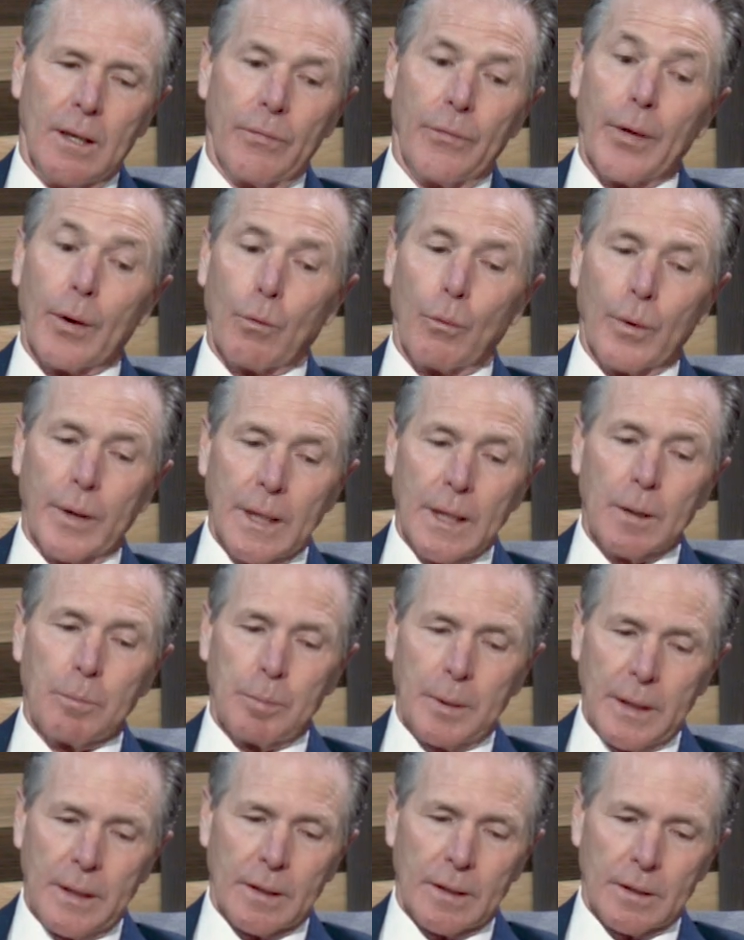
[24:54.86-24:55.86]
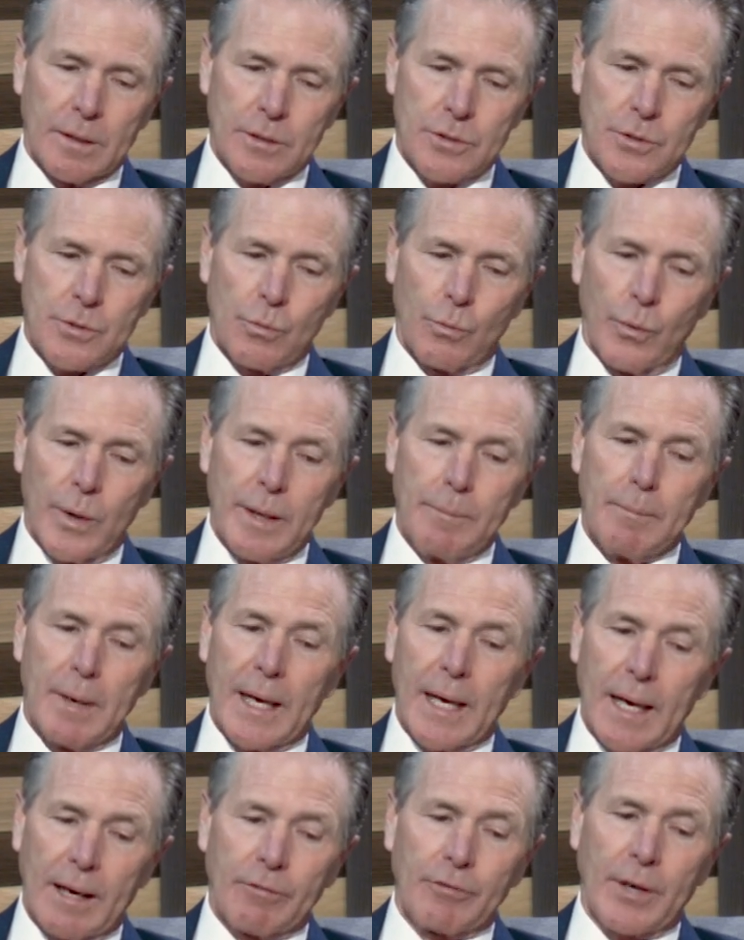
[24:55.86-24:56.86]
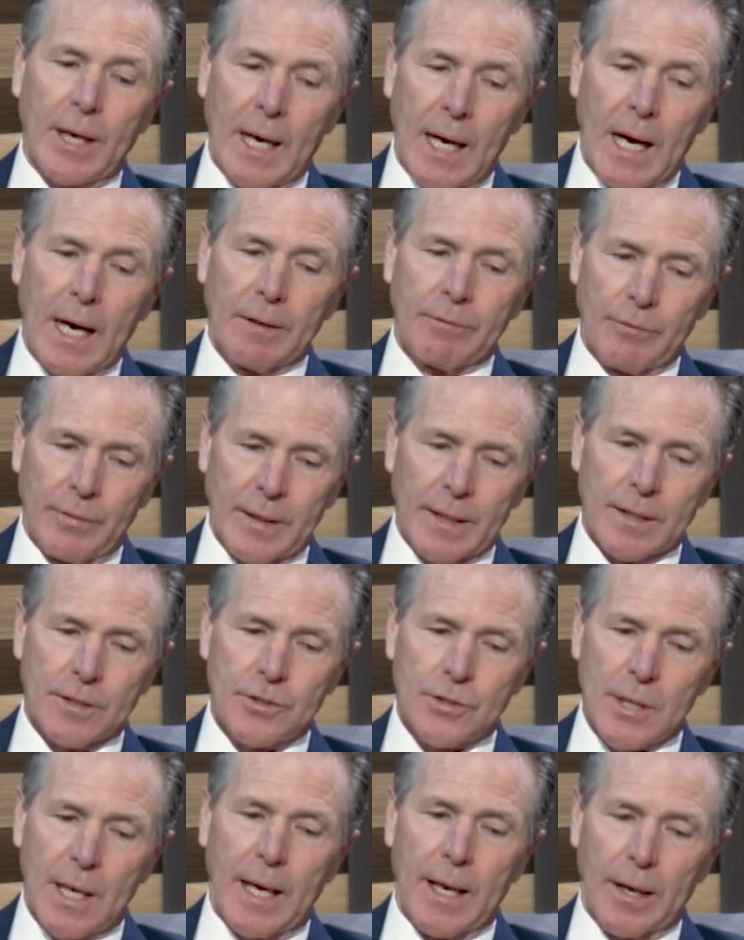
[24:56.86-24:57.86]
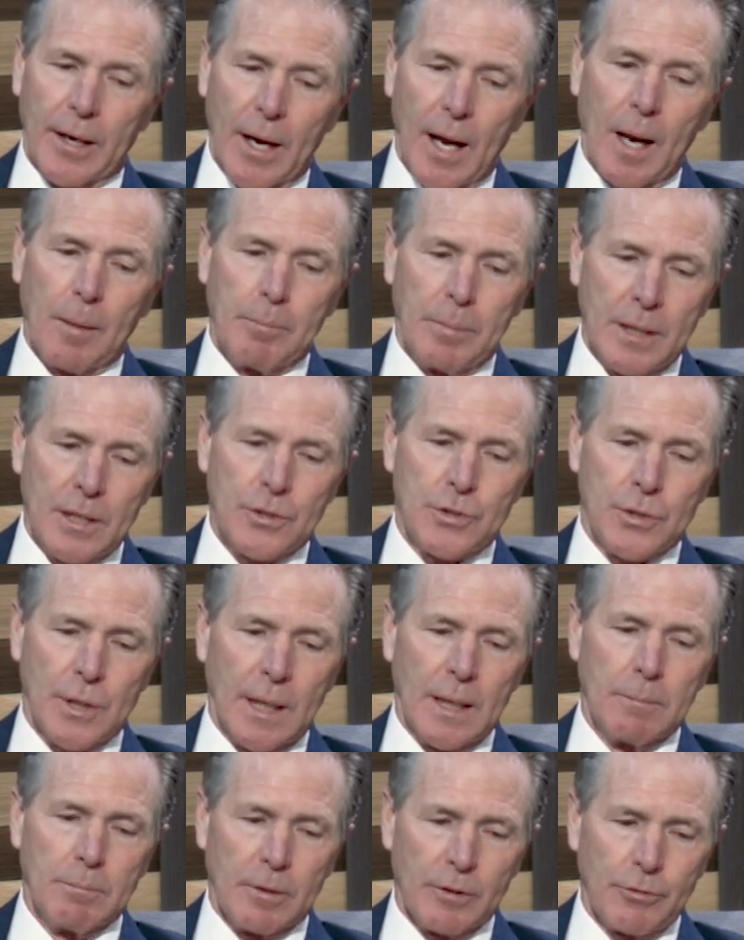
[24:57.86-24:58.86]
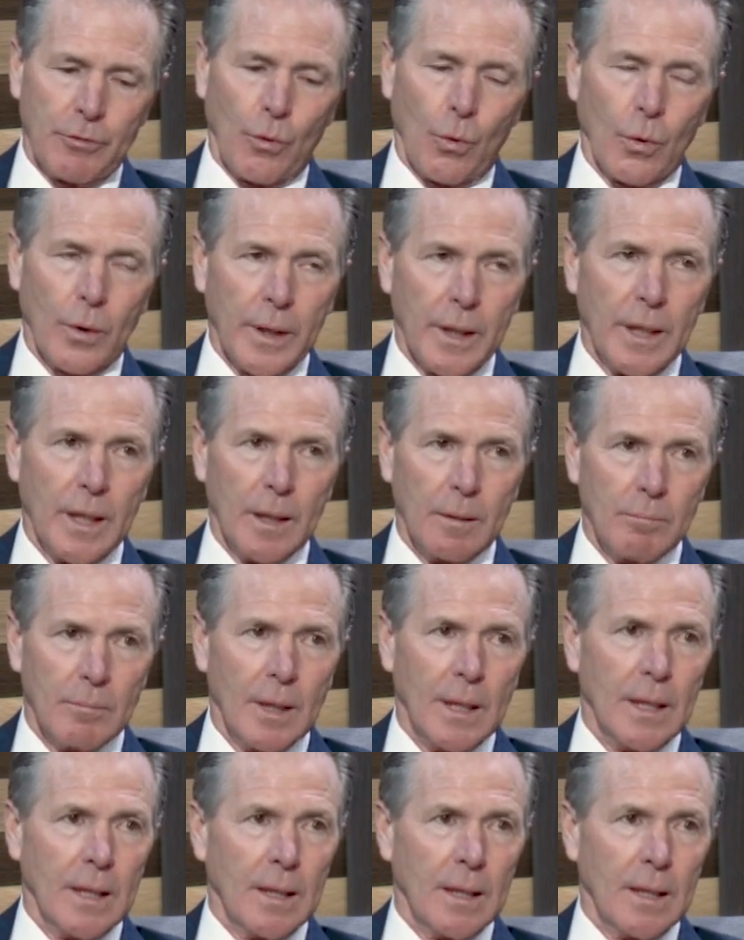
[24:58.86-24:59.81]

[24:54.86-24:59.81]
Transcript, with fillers: That when he appears, we may have confidence and not be ashamed before him